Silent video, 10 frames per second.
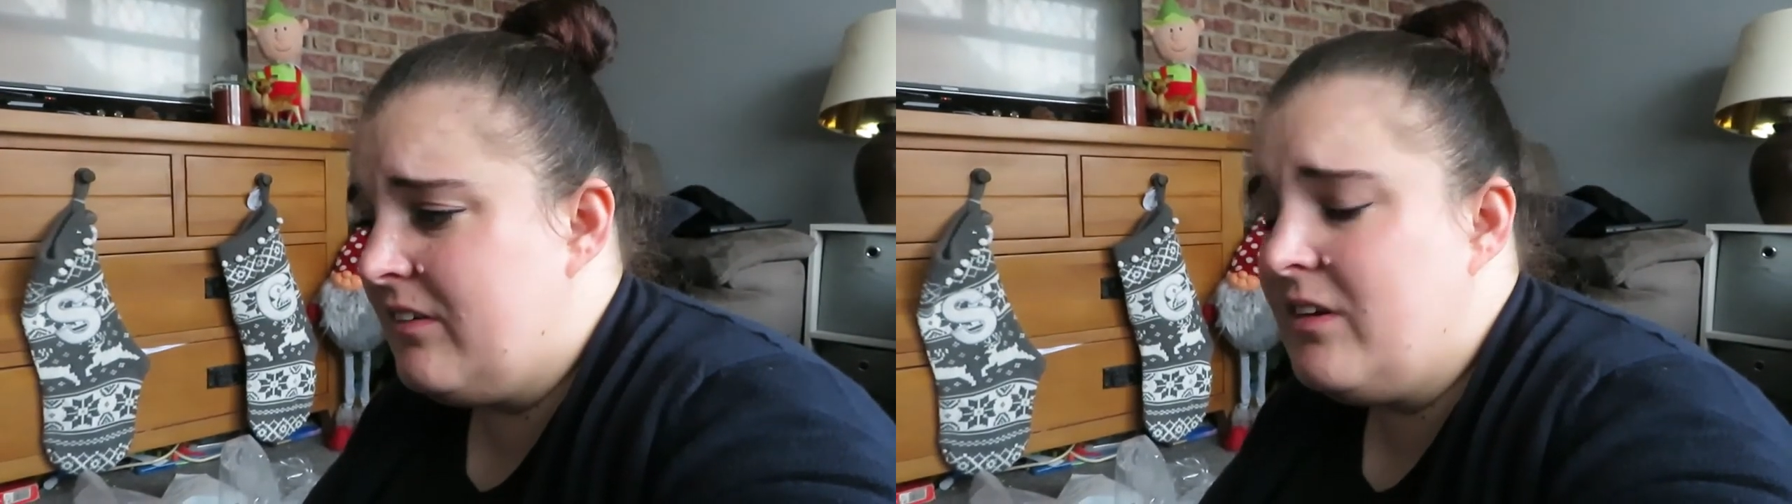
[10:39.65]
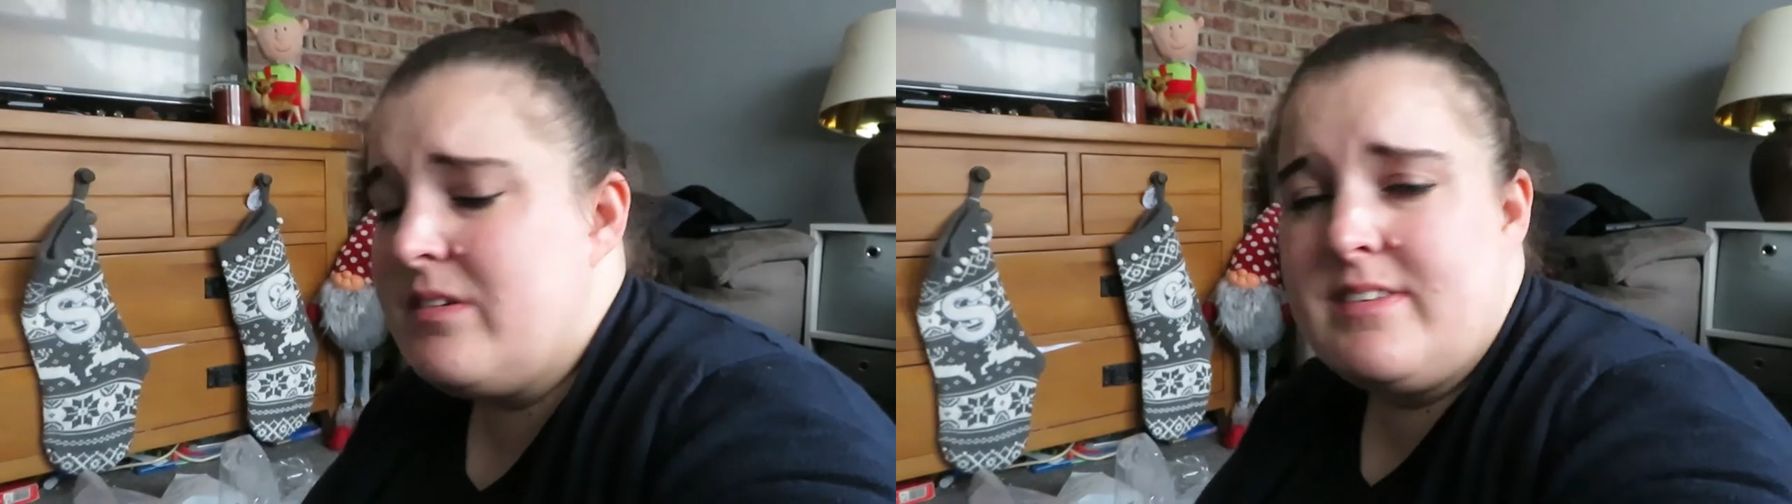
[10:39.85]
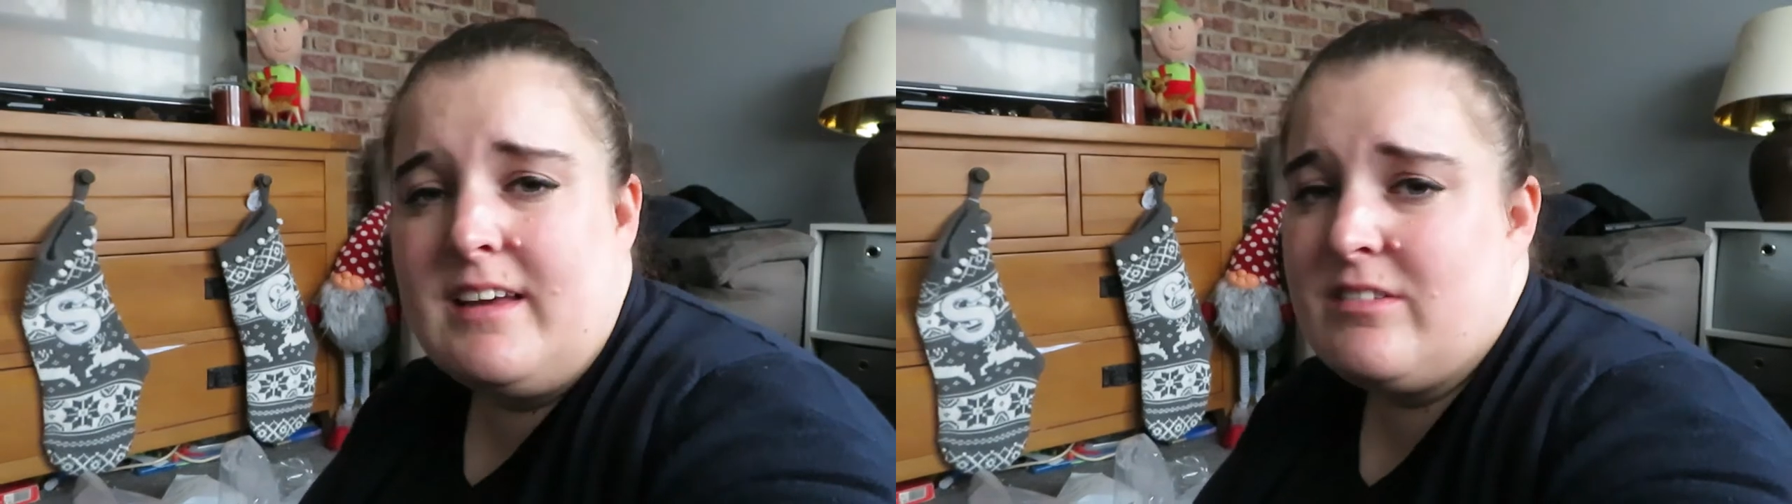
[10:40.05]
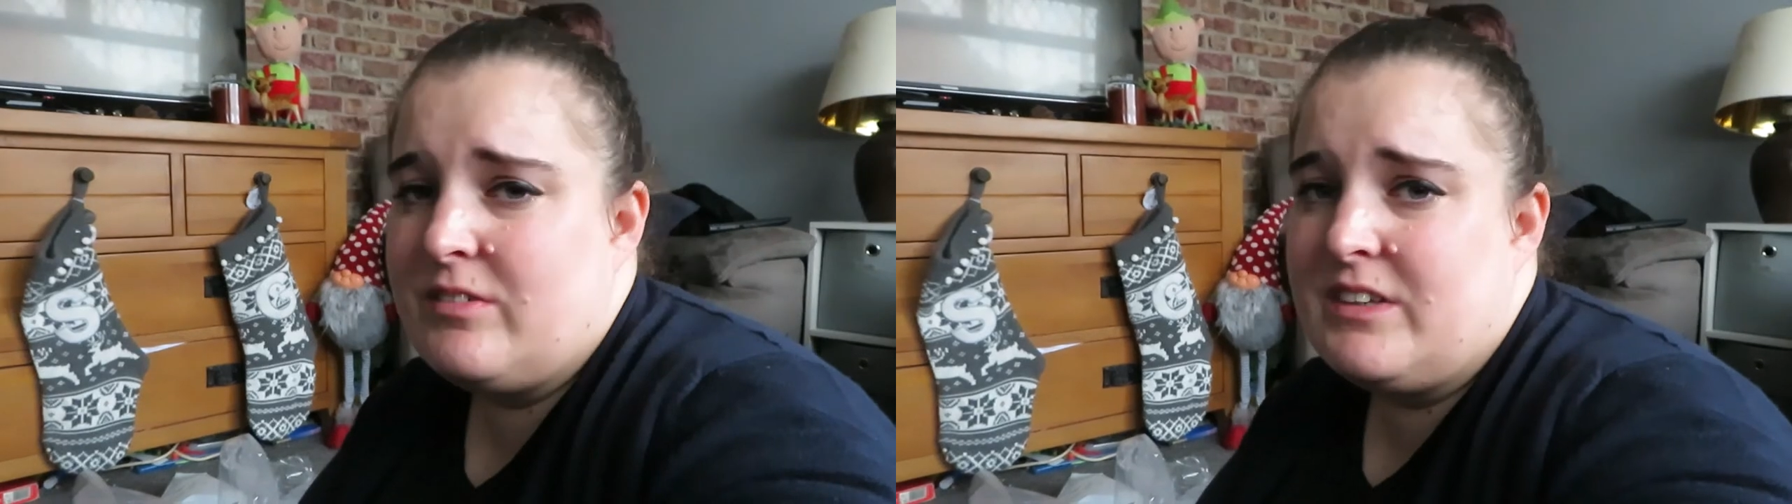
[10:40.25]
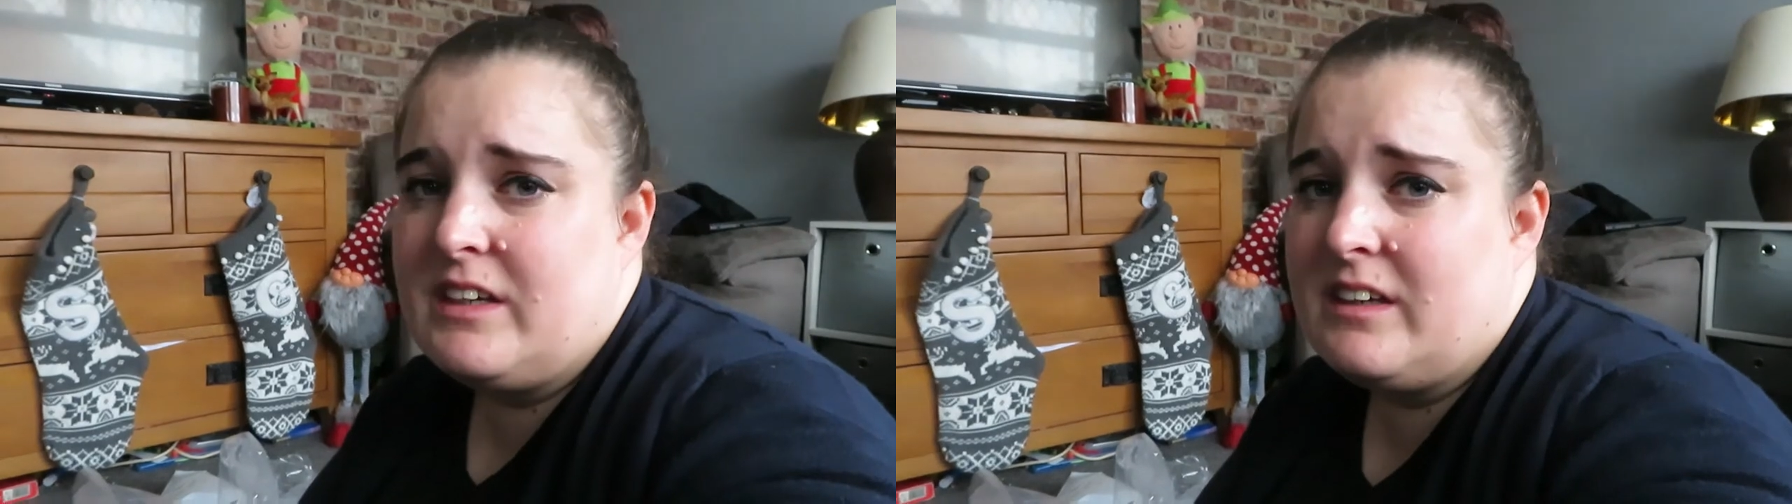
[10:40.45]
I know it sounds
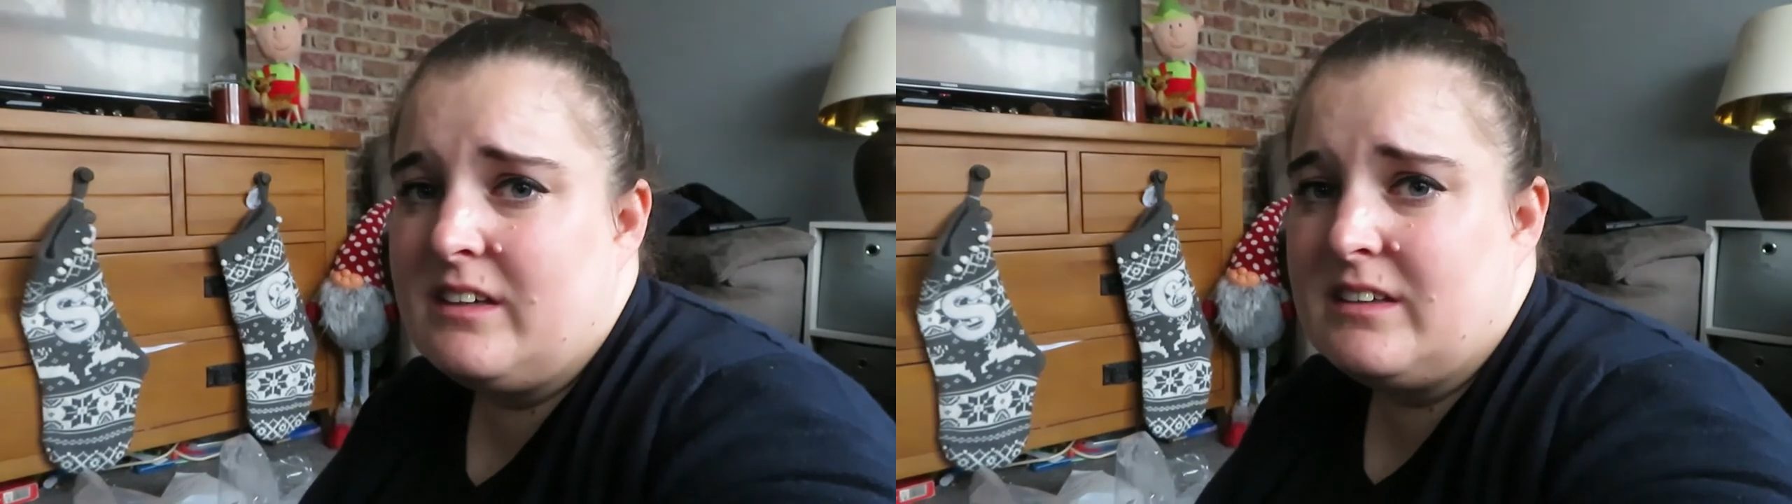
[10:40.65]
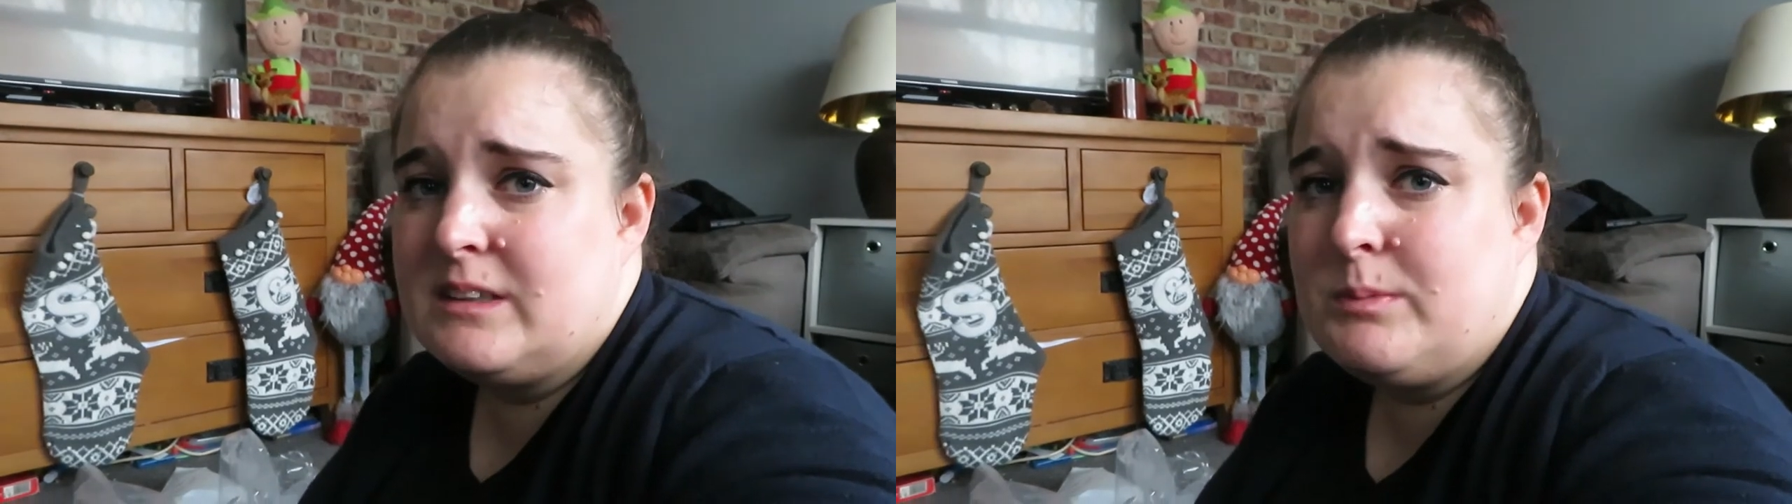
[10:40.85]
ridiculous,